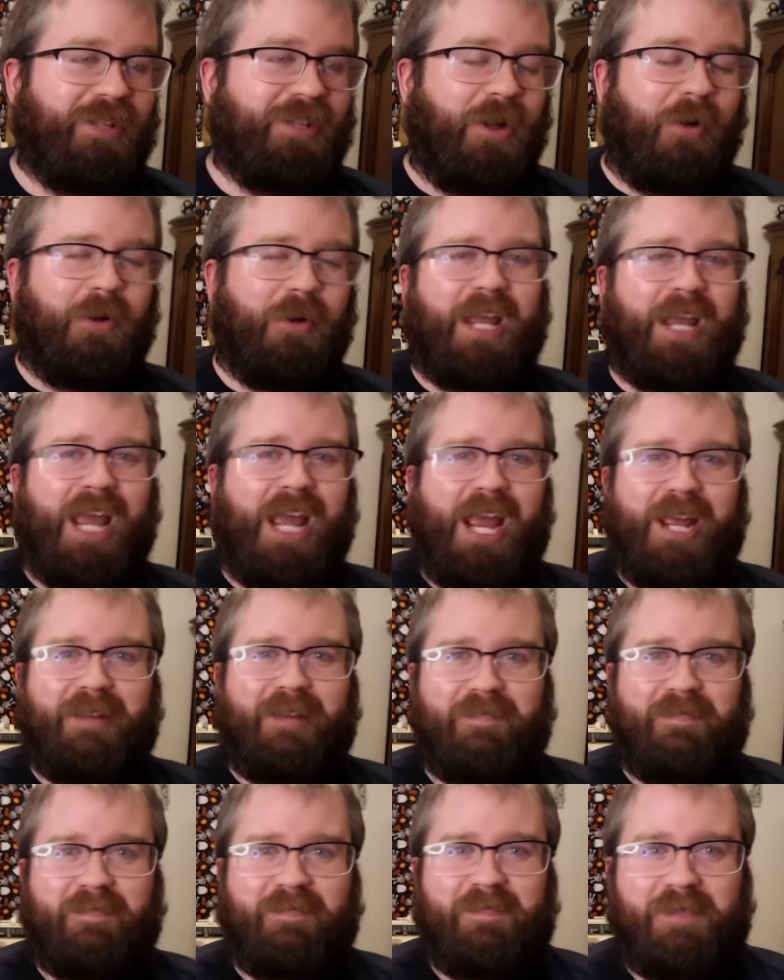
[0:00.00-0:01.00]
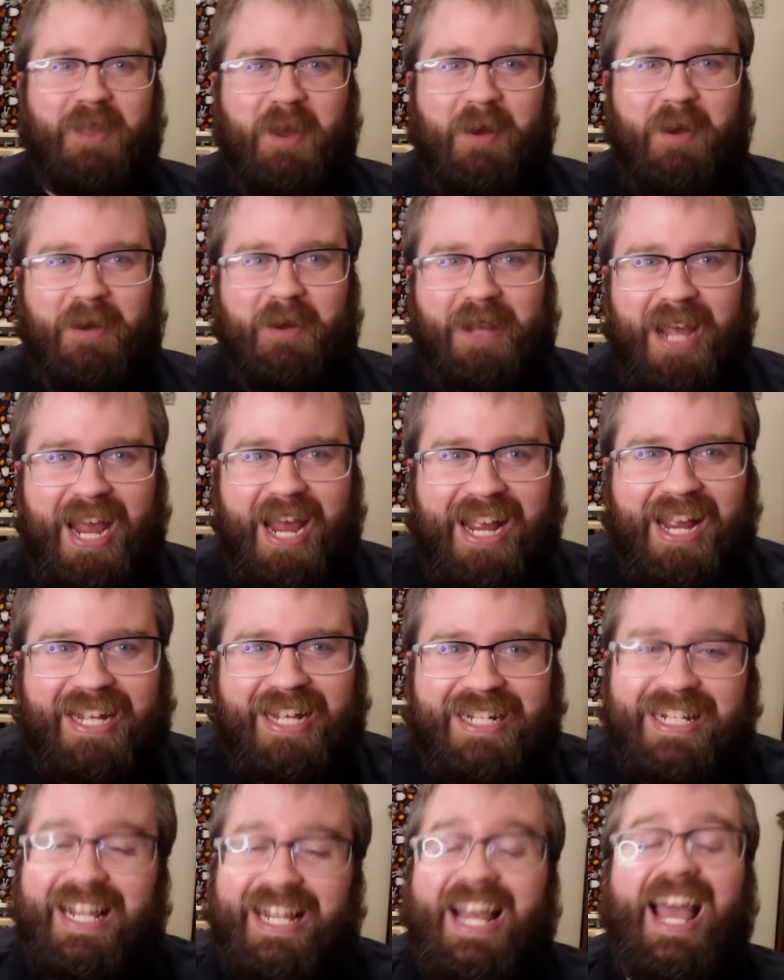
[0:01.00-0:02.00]
okay, okay.
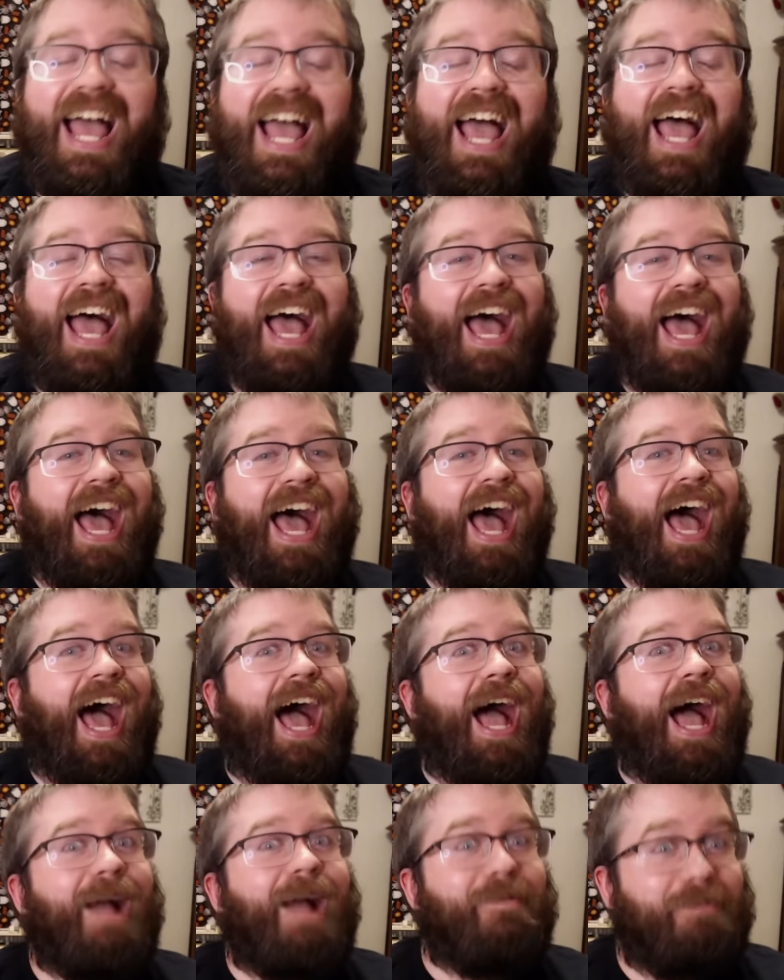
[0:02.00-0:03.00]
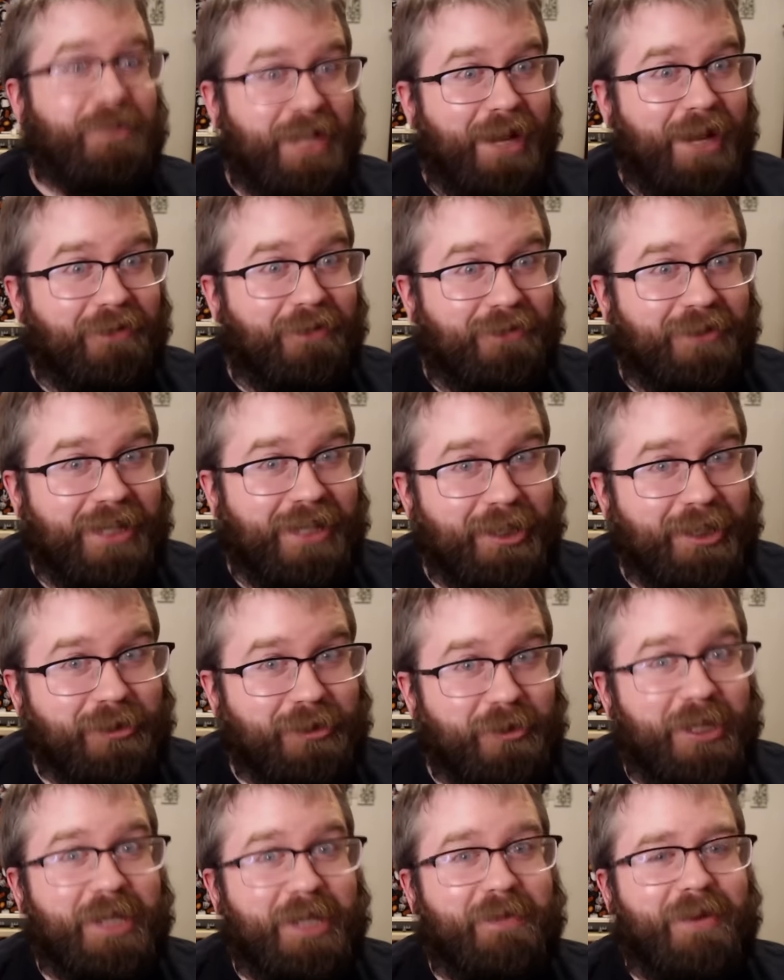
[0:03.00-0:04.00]
I'm definitely
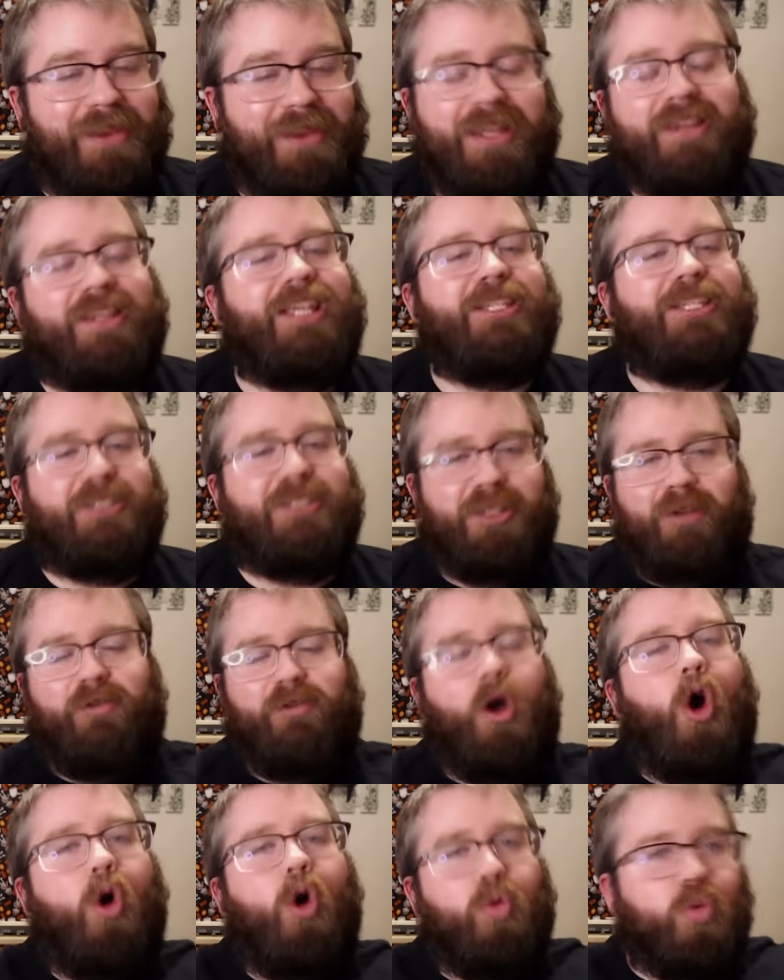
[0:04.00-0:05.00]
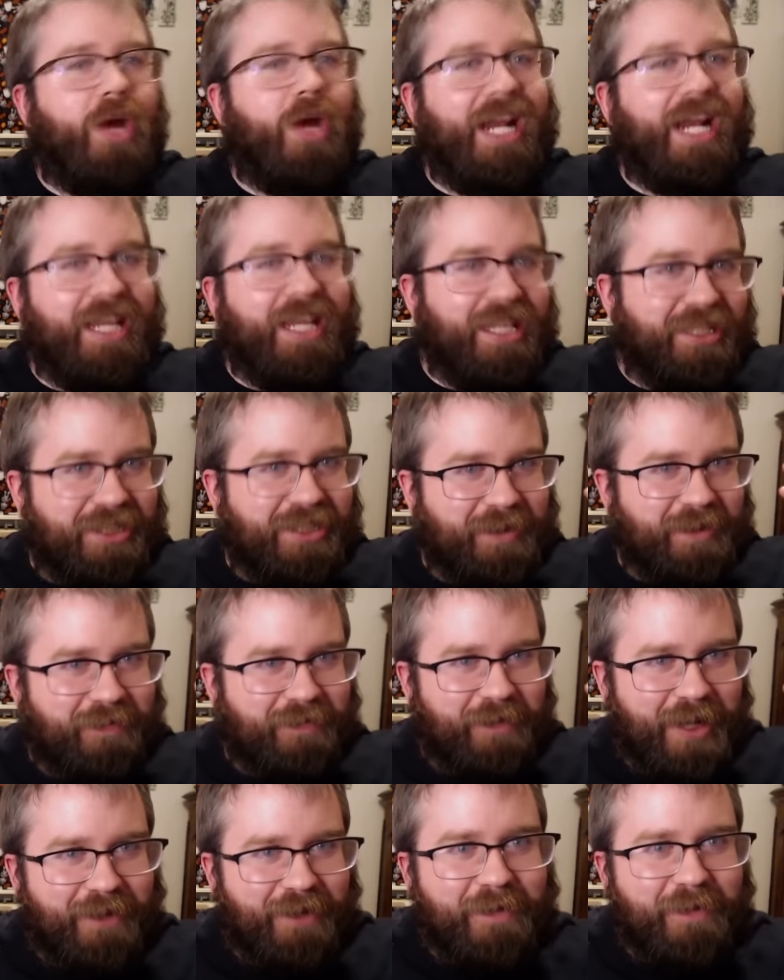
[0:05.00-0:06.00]
intrigued about that. This already, this is
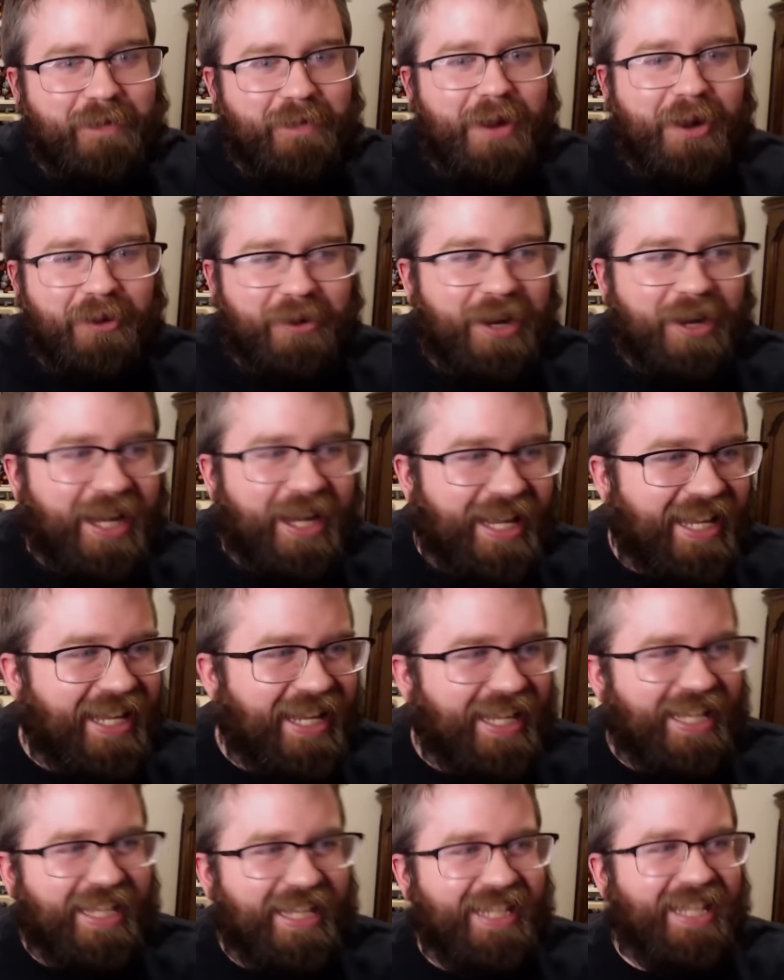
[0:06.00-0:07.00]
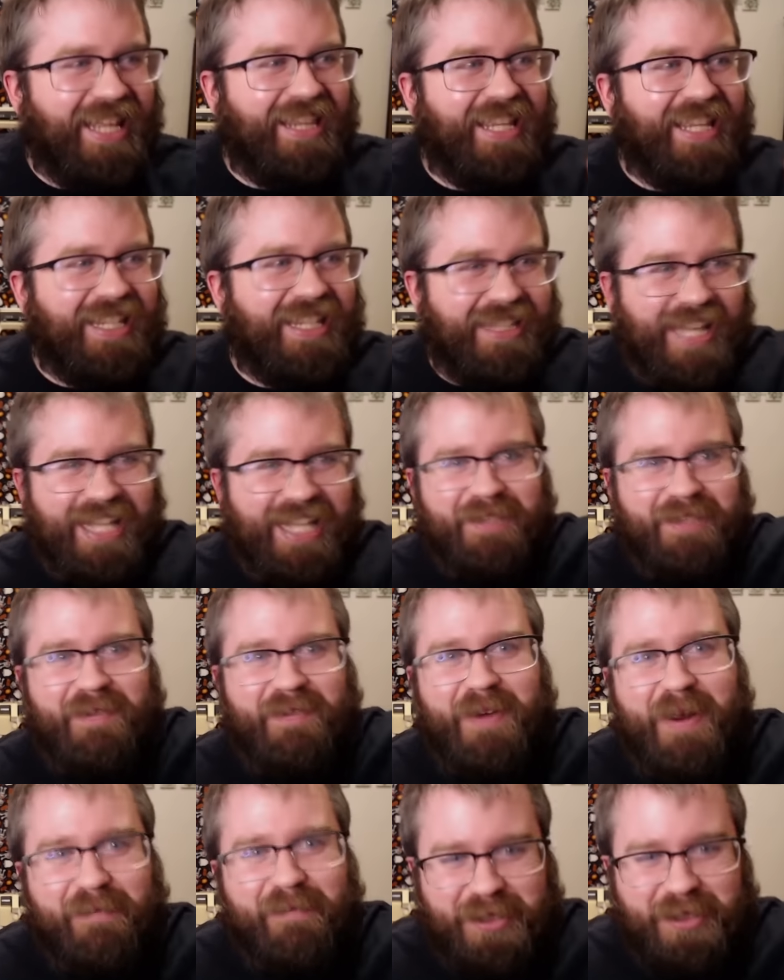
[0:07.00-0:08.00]
even better than the last
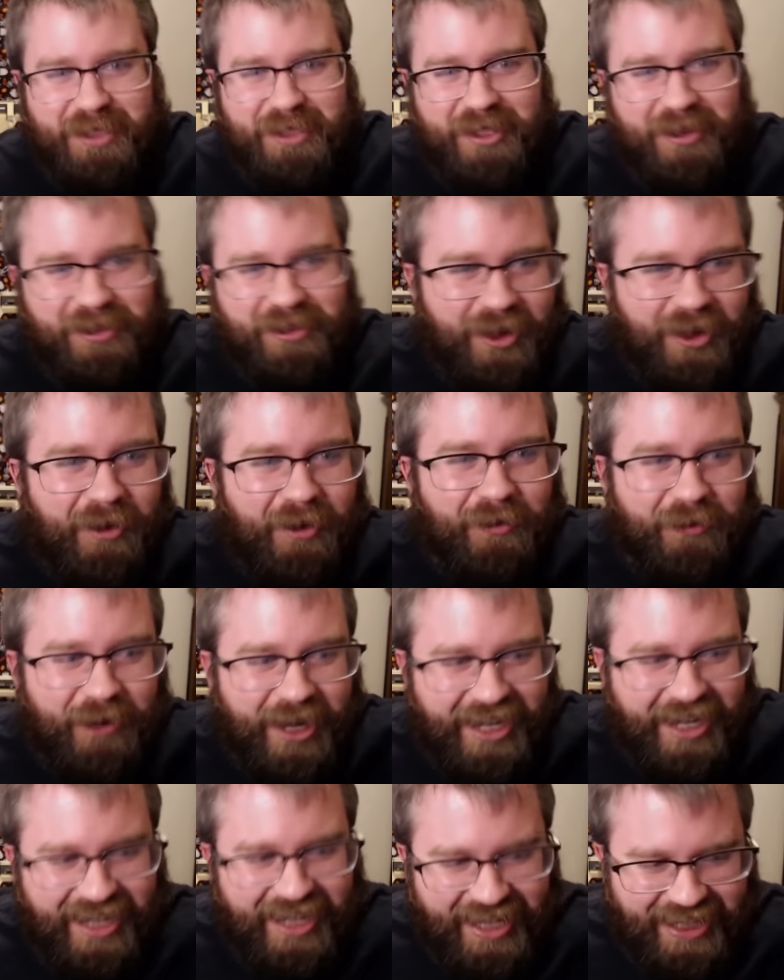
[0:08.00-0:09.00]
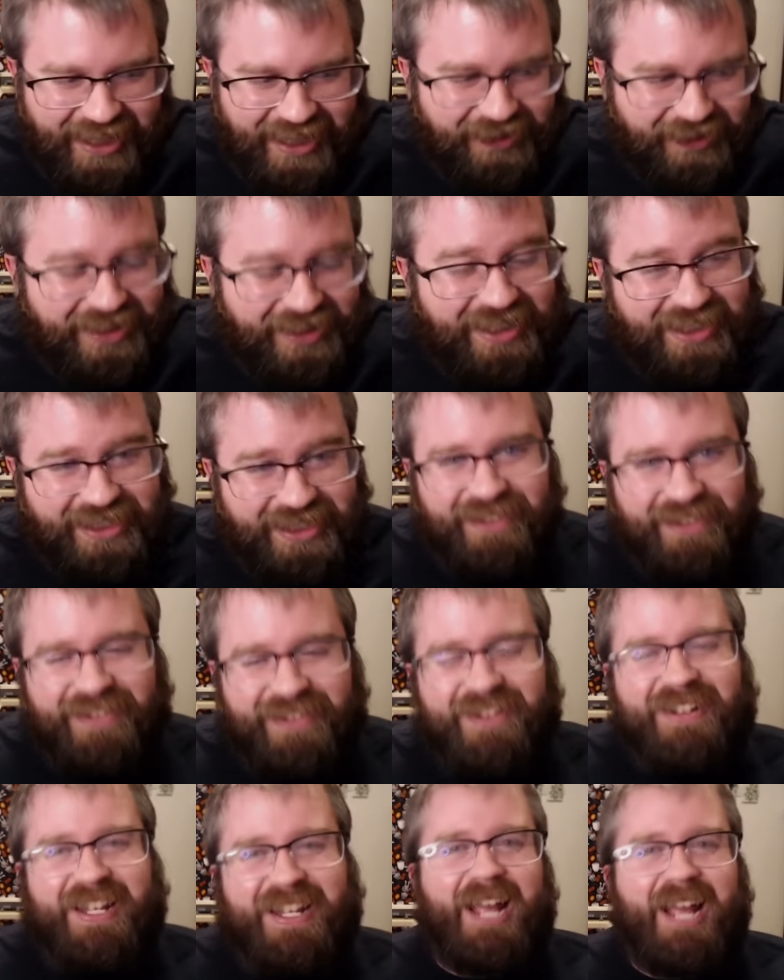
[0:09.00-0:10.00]
episodes already, but still
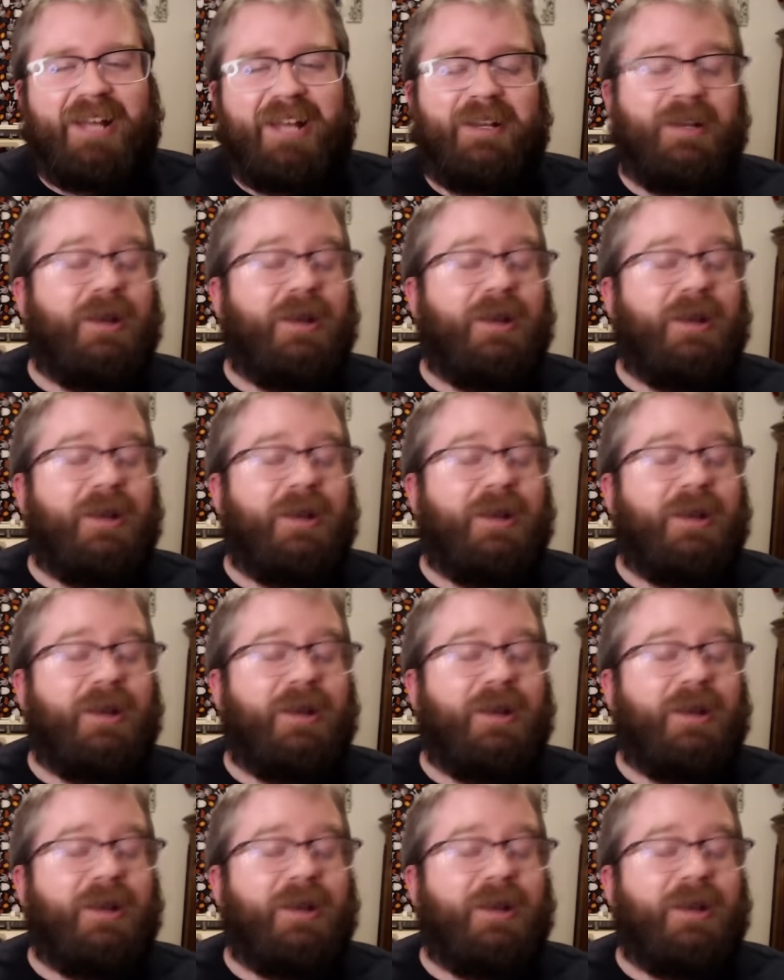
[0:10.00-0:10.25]
okay.